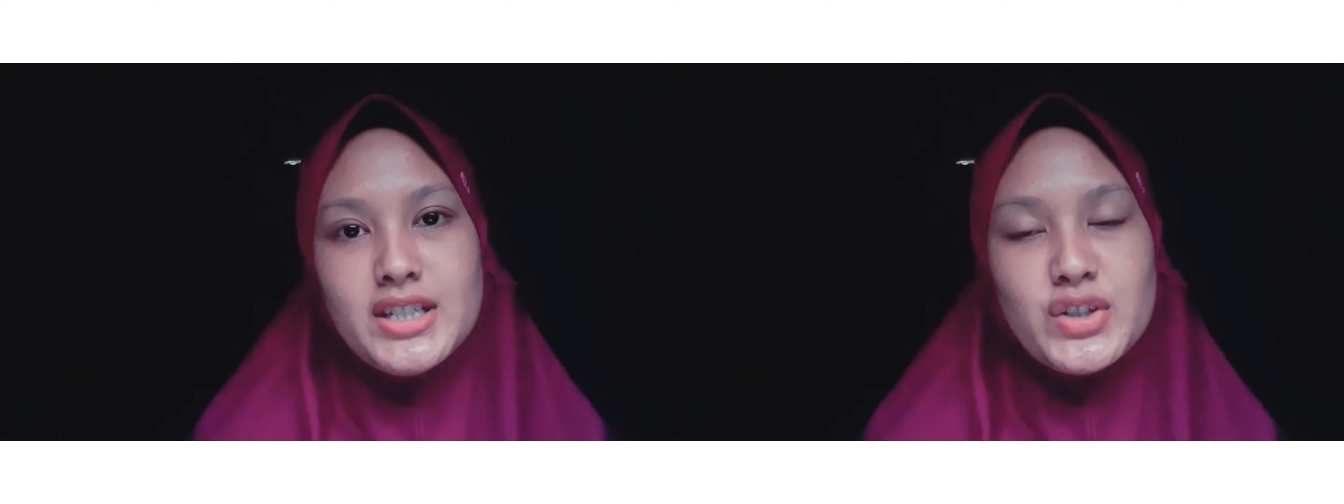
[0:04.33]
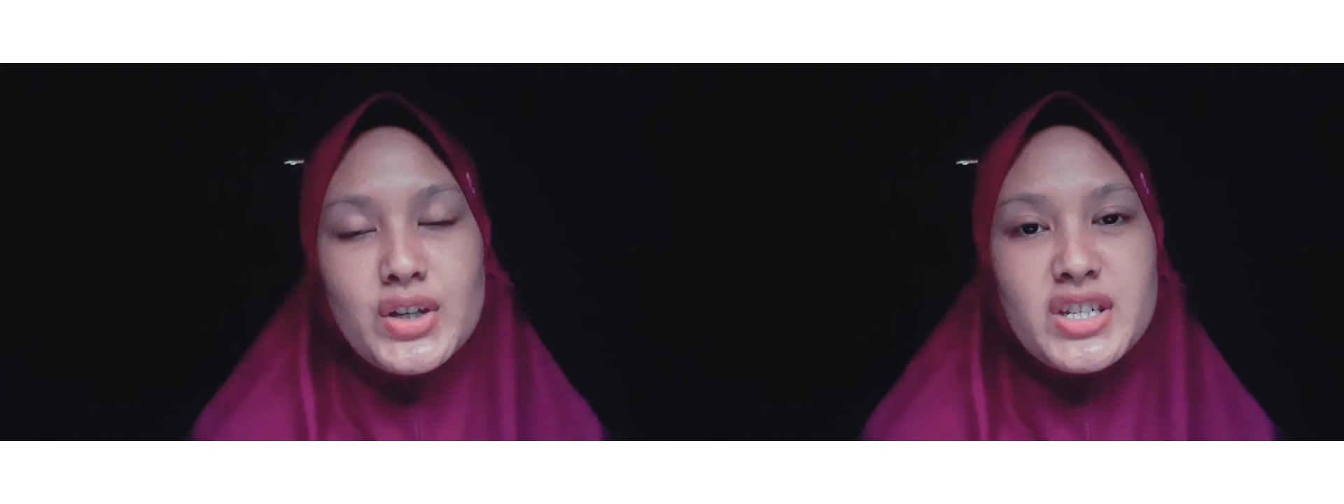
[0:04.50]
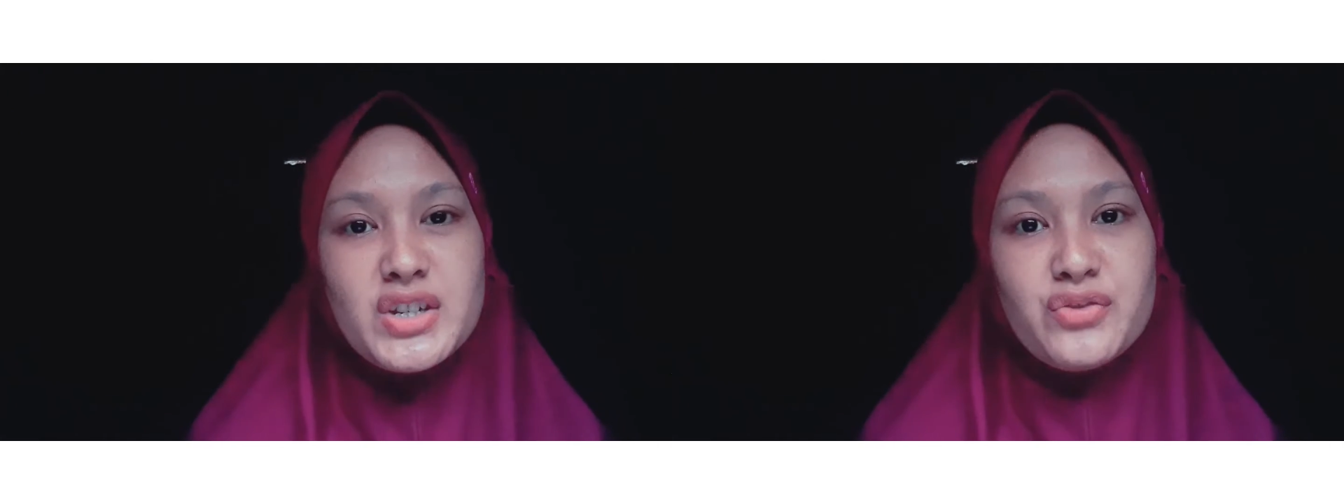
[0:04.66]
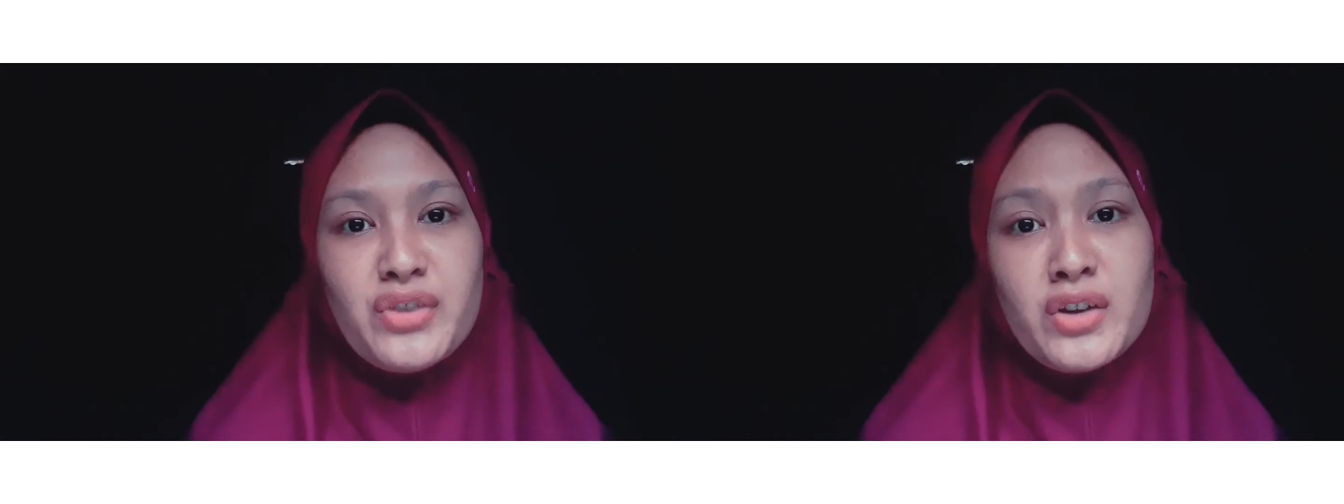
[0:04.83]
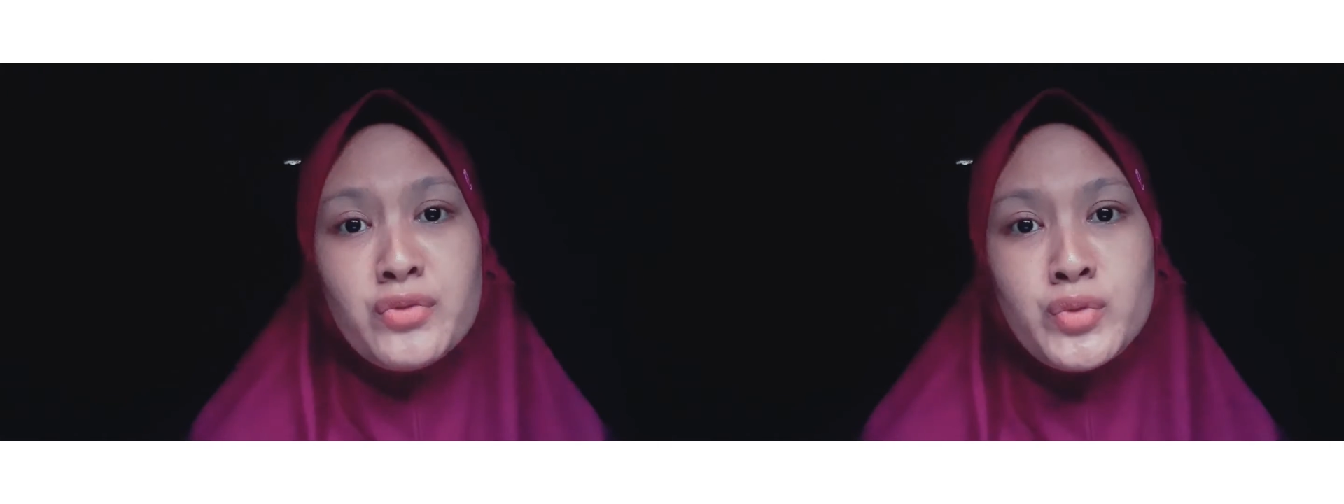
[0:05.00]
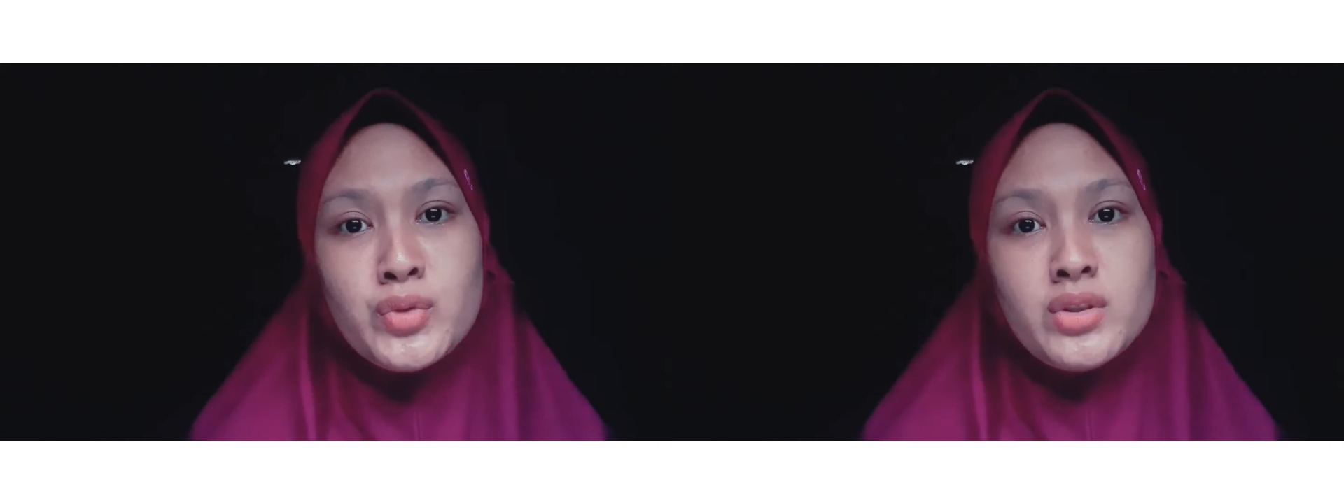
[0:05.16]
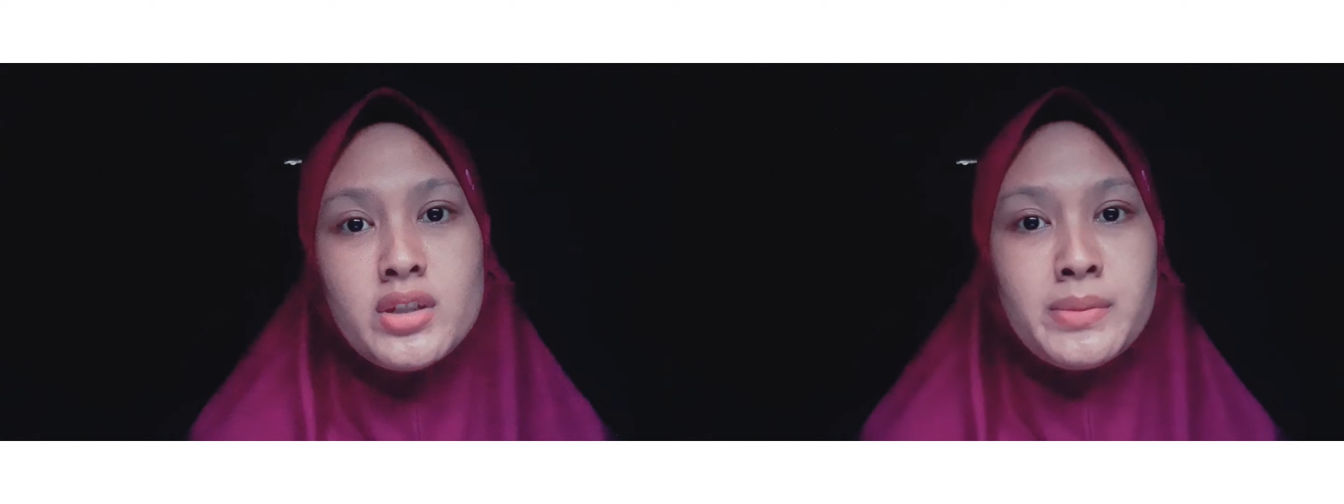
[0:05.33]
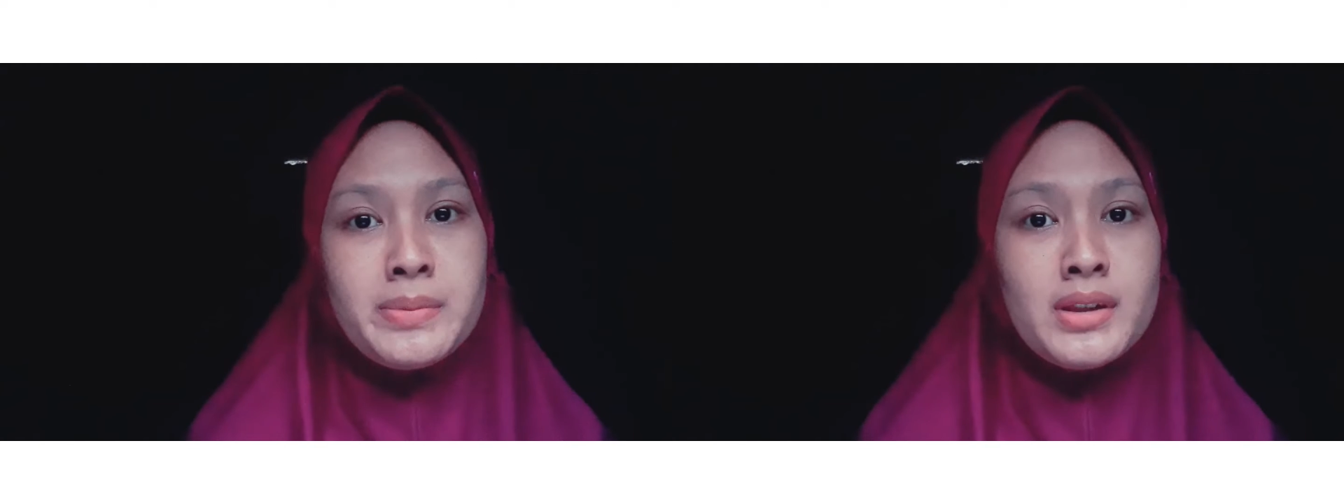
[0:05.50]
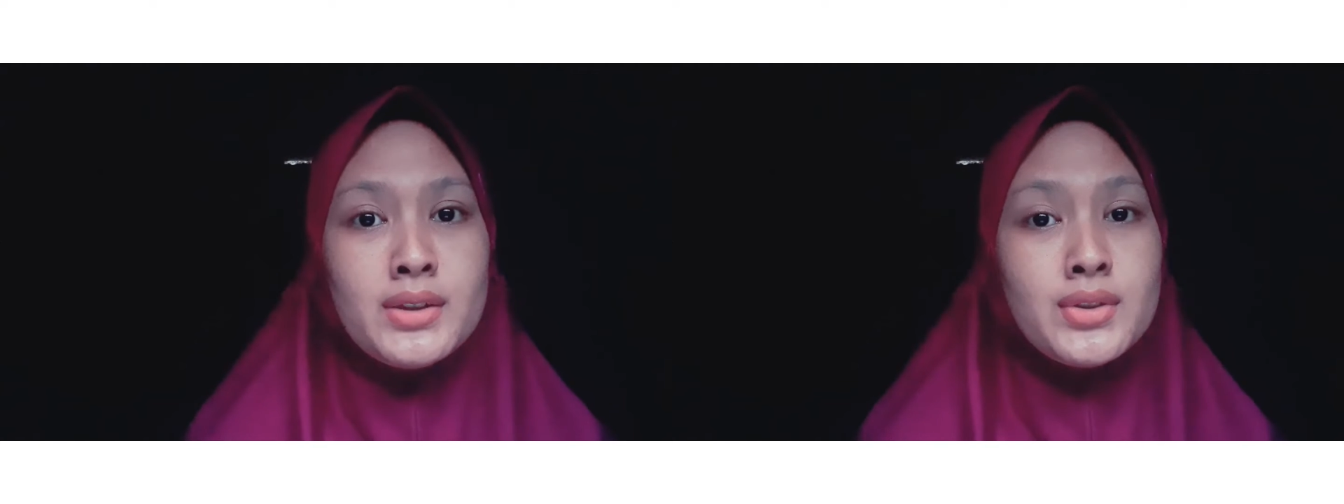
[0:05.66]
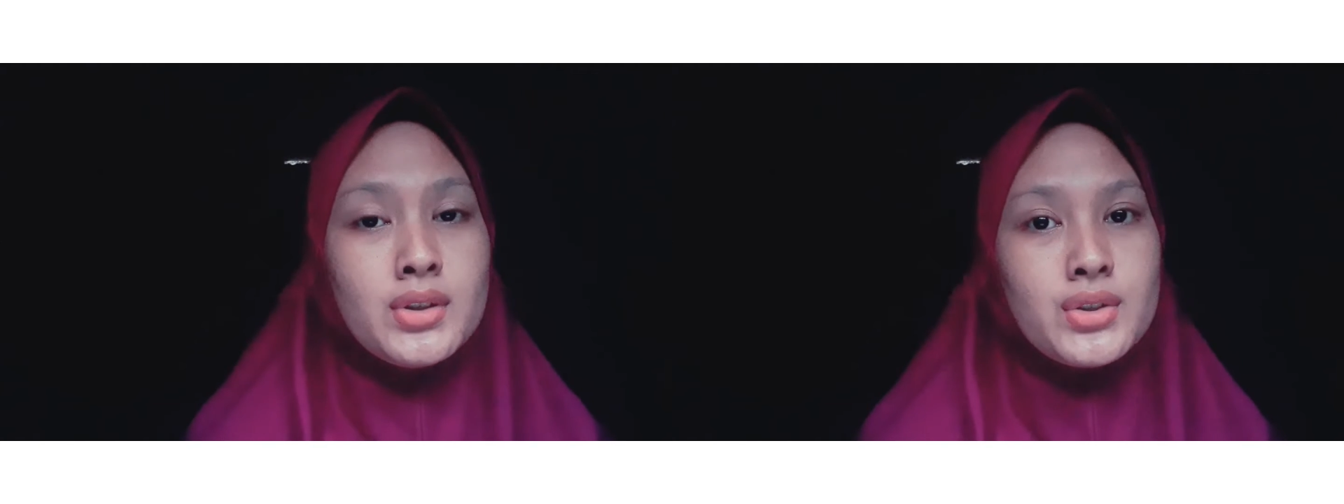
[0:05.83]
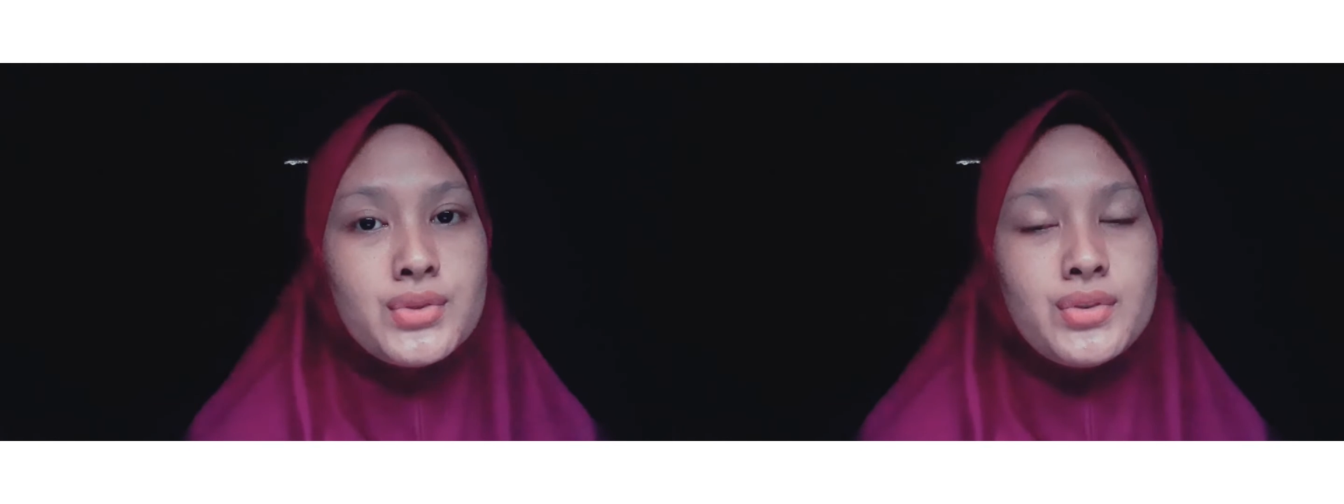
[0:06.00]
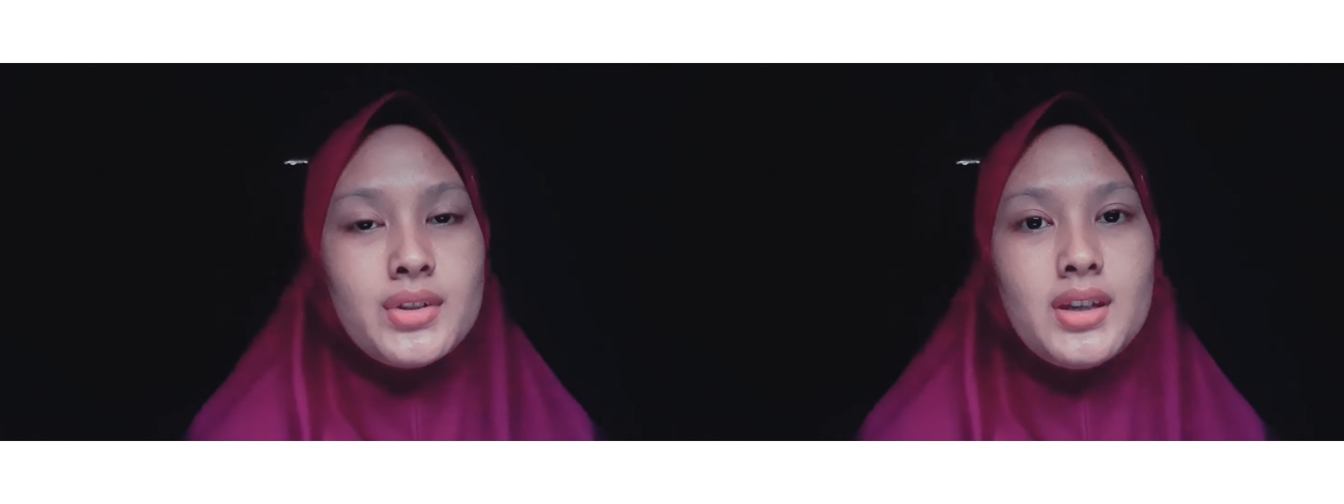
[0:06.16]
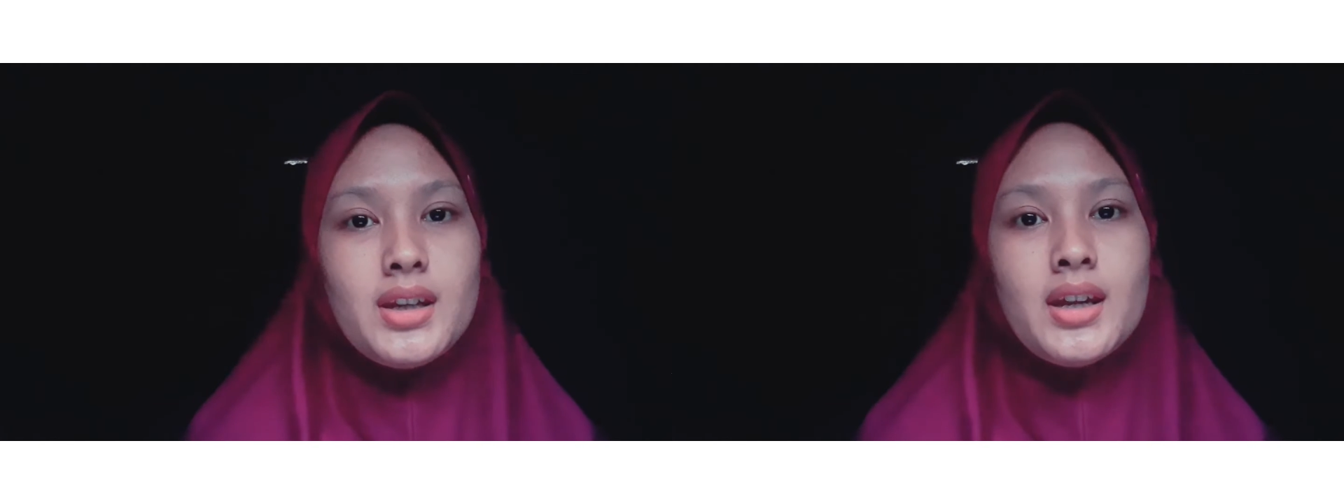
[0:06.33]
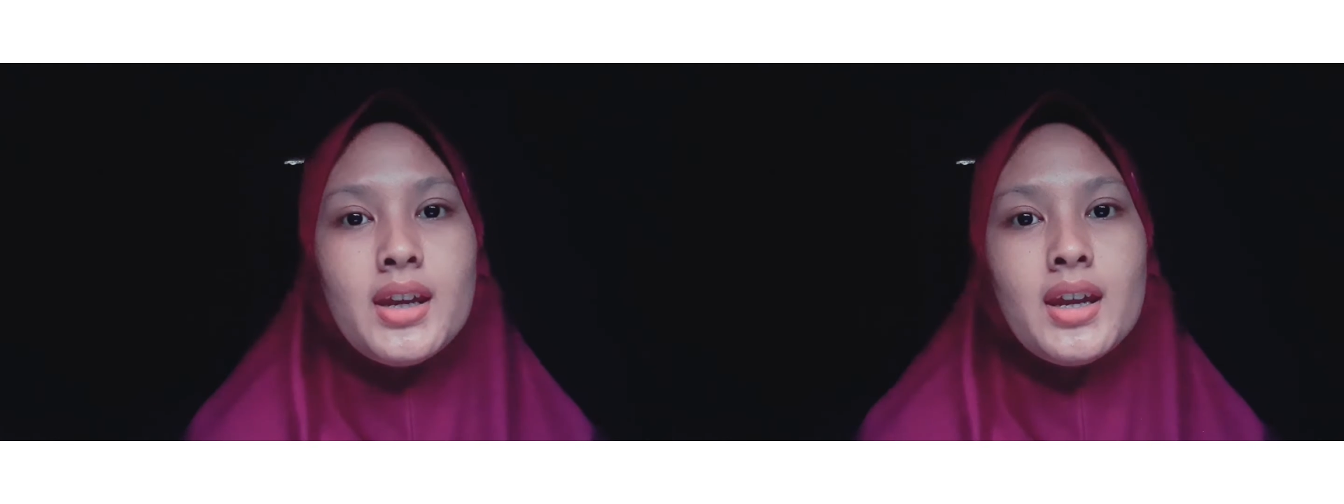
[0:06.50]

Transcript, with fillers: 252003.